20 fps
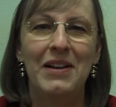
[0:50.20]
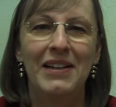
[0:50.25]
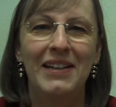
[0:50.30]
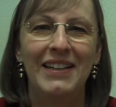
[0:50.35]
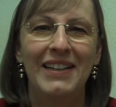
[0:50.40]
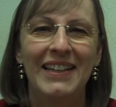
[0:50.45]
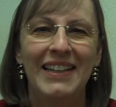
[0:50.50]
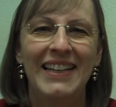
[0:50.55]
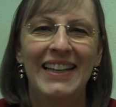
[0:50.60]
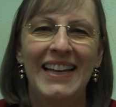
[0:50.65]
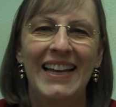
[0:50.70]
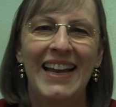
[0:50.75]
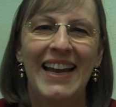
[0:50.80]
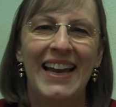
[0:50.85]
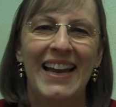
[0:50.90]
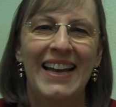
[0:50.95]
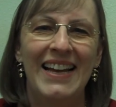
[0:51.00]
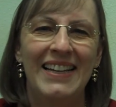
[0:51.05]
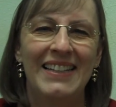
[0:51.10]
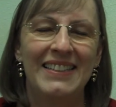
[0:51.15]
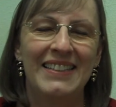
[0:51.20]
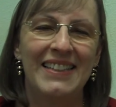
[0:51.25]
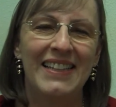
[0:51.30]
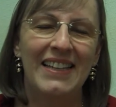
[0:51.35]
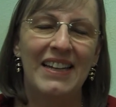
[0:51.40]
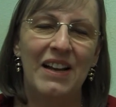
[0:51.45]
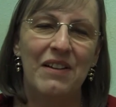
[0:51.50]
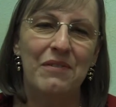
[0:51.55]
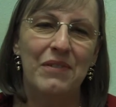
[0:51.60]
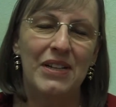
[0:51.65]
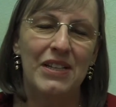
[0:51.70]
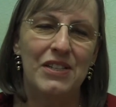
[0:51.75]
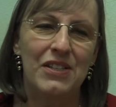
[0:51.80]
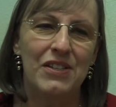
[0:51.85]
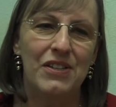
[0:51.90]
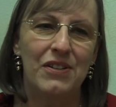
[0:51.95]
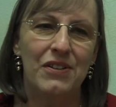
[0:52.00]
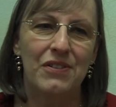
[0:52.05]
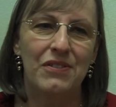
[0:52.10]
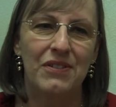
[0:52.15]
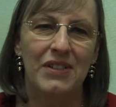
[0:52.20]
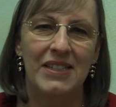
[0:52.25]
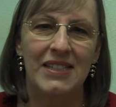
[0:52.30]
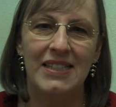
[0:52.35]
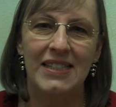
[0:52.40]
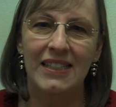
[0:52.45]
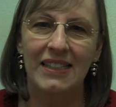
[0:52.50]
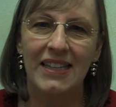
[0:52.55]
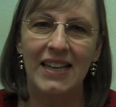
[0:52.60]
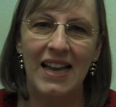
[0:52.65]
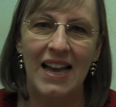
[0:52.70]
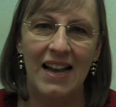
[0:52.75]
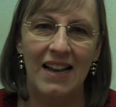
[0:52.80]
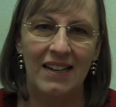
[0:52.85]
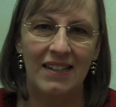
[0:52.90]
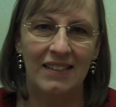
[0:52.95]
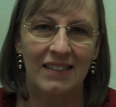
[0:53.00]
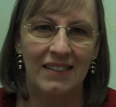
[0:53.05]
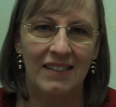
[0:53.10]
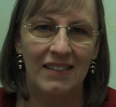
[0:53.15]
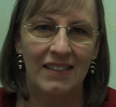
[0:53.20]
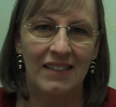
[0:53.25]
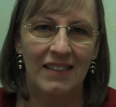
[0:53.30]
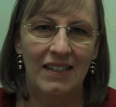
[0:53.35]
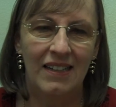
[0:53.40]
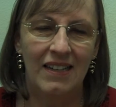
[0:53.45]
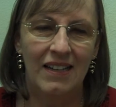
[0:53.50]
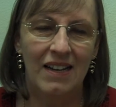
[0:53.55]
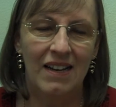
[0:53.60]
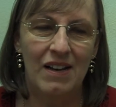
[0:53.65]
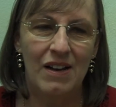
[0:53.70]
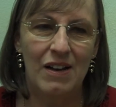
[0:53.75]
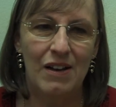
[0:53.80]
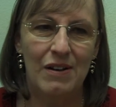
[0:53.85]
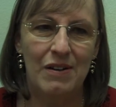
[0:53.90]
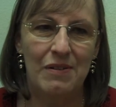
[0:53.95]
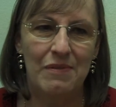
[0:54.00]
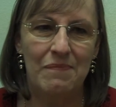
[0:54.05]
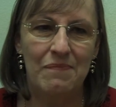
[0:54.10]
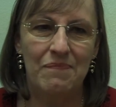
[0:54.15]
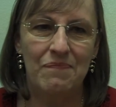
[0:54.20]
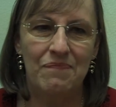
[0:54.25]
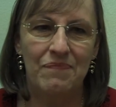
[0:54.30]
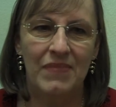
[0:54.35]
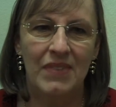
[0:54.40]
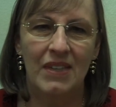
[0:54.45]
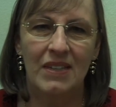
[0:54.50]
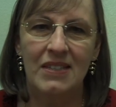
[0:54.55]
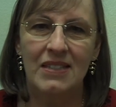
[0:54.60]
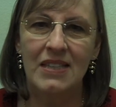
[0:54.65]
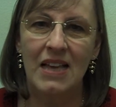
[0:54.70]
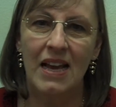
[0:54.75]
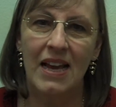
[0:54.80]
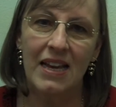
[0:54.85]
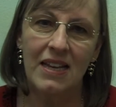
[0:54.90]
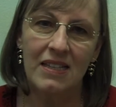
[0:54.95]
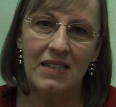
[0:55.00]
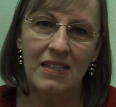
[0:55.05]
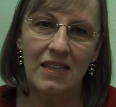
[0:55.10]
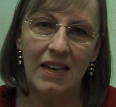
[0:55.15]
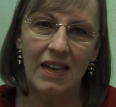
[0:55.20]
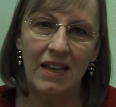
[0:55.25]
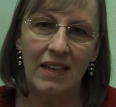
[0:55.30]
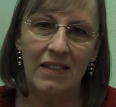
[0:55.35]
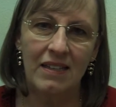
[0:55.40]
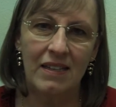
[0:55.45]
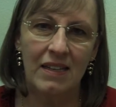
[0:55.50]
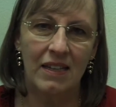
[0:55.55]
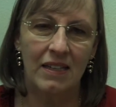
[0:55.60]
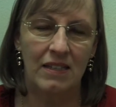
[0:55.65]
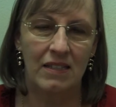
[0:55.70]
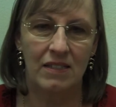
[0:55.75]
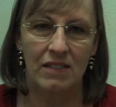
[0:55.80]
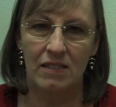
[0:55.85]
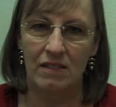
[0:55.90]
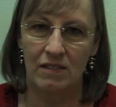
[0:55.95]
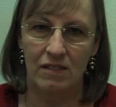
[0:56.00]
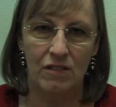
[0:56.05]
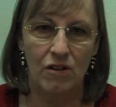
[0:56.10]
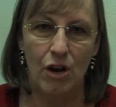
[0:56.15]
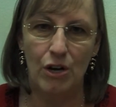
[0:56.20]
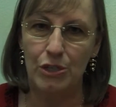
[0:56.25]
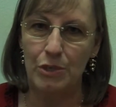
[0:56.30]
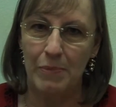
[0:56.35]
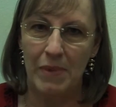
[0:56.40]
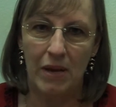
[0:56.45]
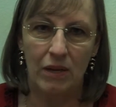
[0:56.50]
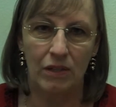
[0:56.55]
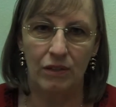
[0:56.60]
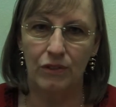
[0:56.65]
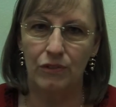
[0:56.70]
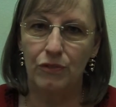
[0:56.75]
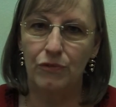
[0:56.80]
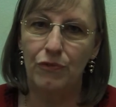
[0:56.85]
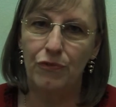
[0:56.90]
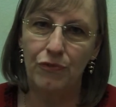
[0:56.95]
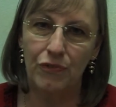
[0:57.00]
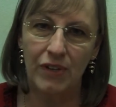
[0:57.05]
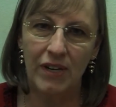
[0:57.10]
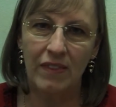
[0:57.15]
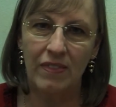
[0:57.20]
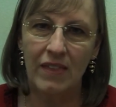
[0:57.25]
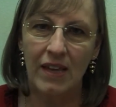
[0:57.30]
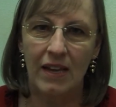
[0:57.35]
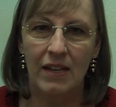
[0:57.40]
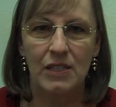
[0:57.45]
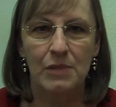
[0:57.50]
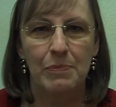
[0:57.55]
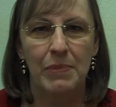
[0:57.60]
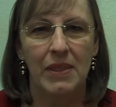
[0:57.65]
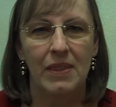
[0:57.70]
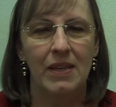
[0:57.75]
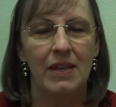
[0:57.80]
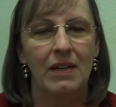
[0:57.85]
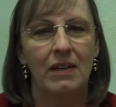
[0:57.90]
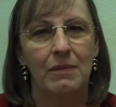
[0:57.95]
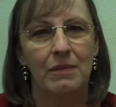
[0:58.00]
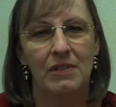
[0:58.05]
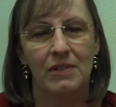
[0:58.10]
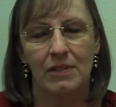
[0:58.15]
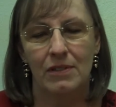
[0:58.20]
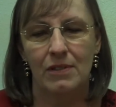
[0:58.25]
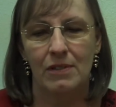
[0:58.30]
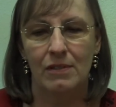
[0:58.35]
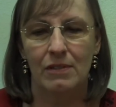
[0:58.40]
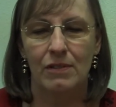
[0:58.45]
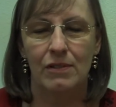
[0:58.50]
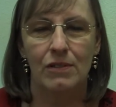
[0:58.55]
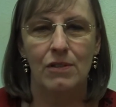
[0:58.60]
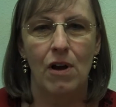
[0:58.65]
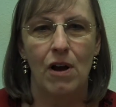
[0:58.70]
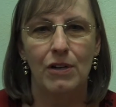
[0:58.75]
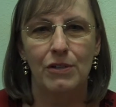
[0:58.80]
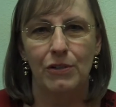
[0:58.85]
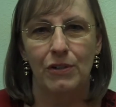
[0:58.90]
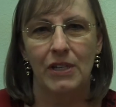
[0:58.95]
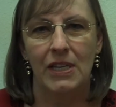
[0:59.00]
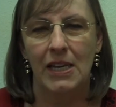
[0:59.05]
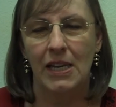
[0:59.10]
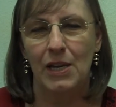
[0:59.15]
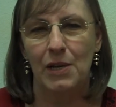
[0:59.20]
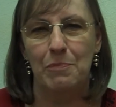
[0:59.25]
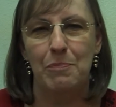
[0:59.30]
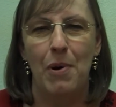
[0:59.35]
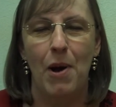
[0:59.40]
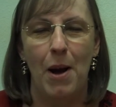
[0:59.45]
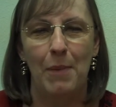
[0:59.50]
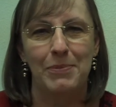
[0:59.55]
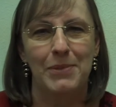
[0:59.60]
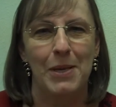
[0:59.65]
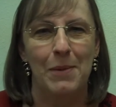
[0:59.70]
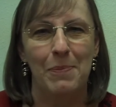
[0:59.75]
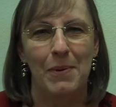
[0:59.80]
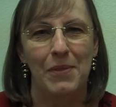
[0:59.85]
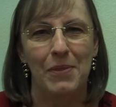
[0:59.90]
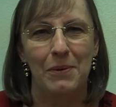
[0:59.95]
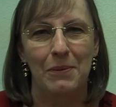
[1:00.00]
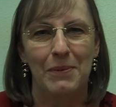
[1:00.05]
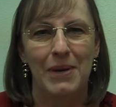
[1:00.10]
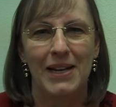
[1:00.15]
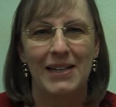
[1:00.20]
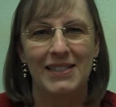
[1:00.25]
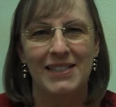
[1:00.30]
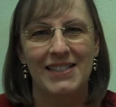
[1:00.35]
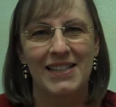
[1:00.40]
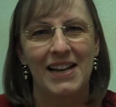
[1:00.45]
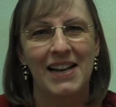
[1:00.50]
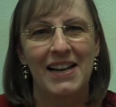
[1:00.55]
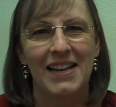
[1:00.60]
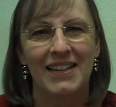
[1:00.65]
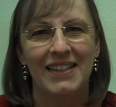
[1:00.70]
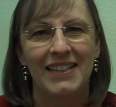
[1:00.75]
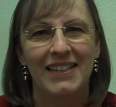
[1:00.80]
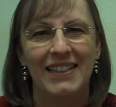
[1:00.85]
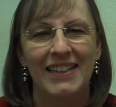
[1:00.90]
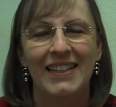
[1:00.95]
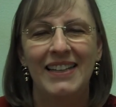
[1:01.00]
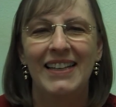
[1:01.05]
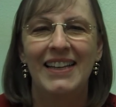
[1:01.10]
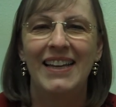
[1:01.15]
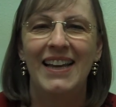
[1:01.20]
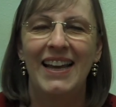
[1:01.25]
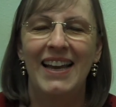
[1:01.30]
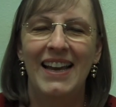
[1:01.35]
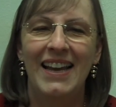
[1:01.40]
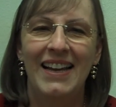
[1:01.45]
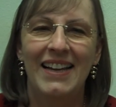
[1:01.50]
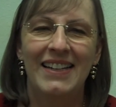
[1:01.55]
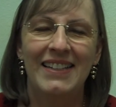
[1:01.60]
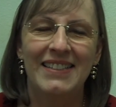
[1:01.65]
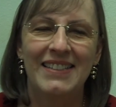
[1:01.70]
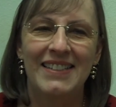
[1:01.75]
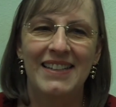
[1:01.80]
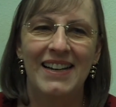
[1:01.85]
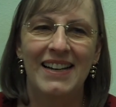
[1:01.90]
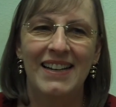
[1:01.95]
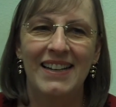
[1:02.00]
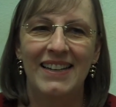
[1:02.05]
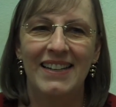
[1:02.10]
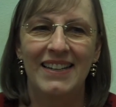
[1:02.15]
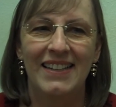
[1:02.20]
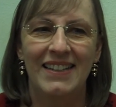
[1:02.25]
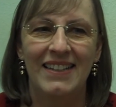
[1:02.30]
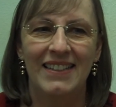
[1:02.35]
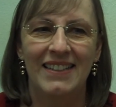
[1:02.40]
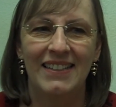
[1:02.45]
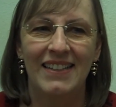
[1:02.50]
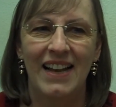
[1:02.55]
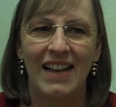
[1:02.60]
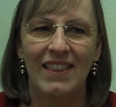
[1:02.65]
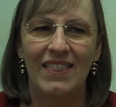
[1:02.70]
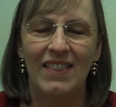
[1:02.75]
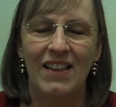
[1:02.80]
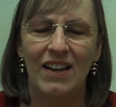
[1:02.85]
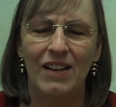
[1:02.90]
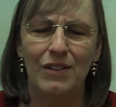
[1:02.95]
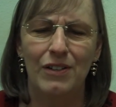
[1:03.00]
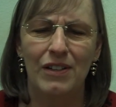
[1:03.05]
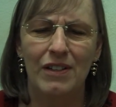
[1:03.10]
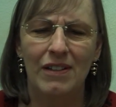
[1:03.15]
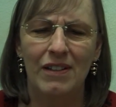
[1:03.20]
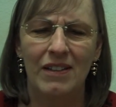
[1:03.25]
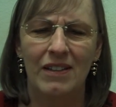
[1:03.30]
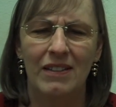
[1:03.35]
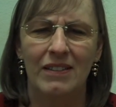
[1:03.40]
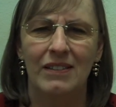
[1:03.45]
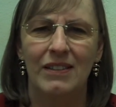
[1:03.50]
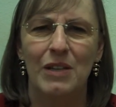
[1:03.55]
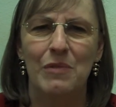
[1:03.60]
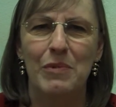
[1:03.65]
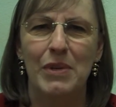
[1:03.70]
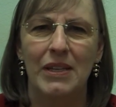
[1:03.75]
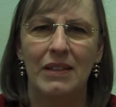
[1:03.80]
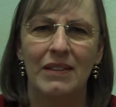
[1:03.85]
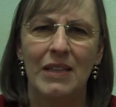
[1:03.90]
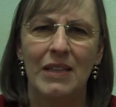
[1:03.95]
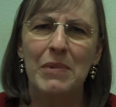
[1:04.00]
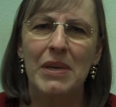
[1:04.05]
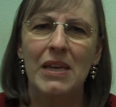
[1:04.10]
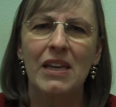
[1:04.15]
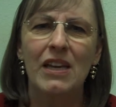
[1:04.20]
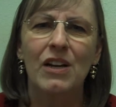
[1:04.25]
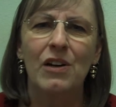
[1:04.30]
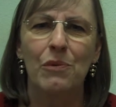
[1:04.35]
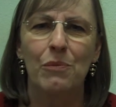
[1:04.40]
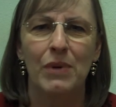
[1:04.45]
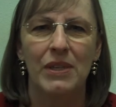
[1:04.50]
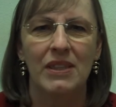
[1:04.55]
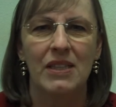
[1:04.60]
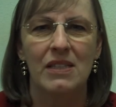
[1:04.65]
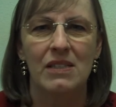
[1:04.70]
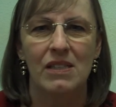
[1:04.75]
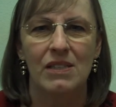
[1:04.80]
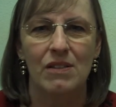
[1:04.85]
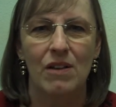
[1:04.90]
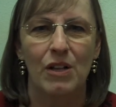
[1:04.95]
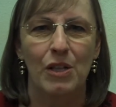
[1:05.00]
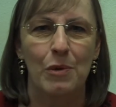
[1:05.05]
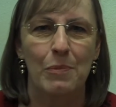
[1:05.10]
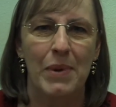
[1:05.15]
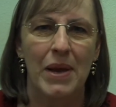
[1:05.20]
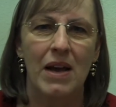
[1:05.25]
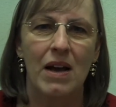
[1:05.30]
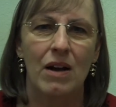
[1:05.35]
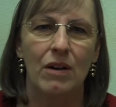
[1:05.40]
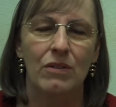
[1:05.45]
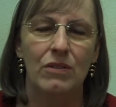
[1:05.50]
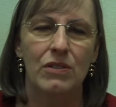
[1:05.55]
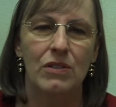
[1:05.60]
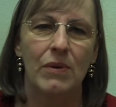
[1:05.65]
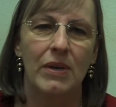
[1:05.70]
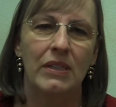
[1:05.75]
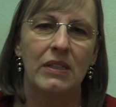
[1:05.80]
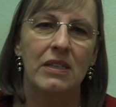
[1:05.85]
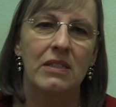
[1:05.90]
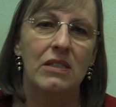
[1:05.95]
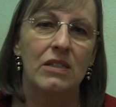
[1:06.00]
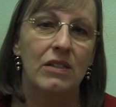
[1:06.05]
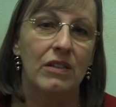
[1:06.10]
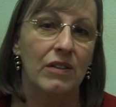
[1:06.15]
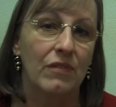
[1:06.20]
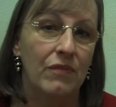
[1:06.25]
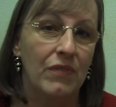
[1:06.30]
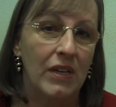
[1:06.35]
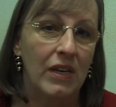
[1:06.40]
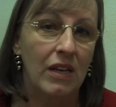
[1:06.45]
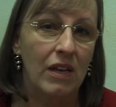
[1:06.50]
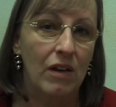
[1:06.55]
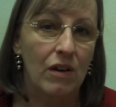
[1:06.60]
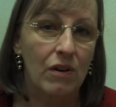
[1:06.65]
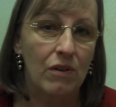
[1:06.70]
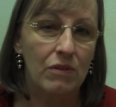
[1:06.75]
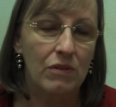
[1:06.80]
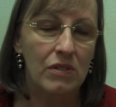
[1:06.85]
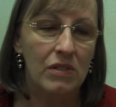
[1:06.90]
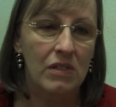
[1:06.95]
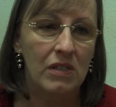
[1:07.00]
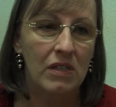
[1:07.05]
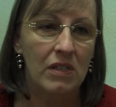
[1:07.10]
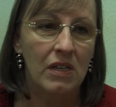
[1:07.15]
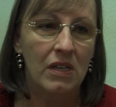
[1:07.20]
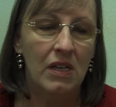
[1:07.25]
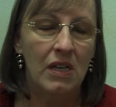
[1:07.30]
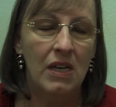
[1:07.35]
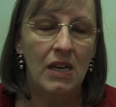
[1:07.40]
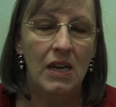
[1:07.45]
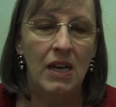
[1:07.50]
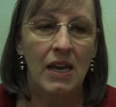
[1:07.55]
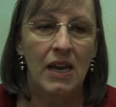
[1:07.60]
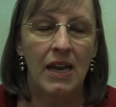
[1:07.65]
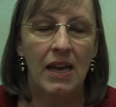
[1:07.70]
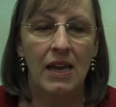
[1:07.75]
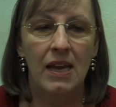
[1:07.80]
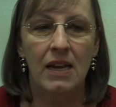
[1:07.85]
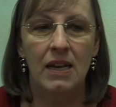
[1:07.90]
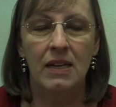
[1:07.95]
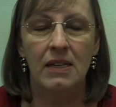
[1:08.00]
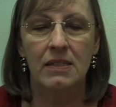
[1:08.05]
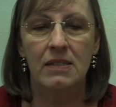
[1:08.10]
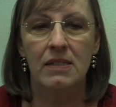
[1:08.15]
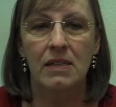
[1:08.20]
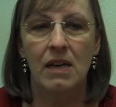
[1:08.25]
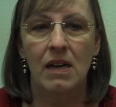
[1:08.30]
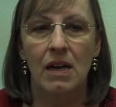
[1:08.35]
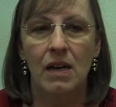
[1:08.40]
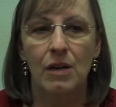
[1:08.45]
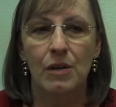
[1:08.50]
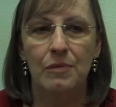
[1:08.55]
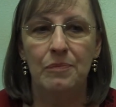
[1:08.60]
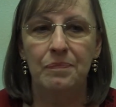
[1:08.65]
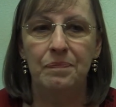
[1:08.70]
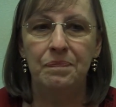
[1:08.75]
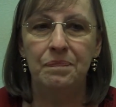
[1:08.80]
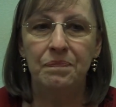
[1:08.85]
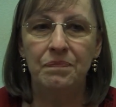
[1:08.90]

and then I went to a celiac um, site, and it talked about gluten free things, but then Dr. King popped up on the right side, and I uh, I thought, huh, let me me hear what this is all about. So I listened to the videos, and um,